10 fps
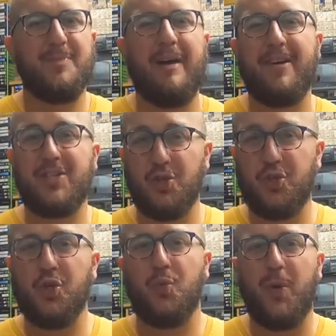but I've had
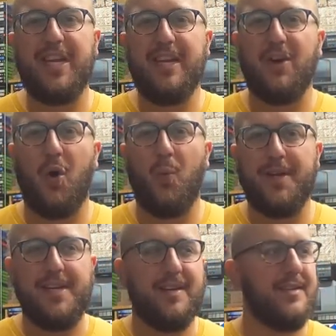such a good week all
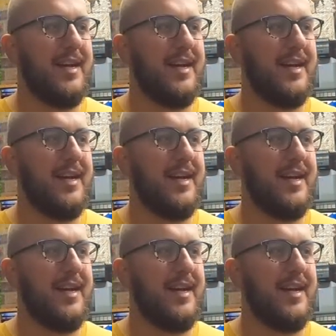week.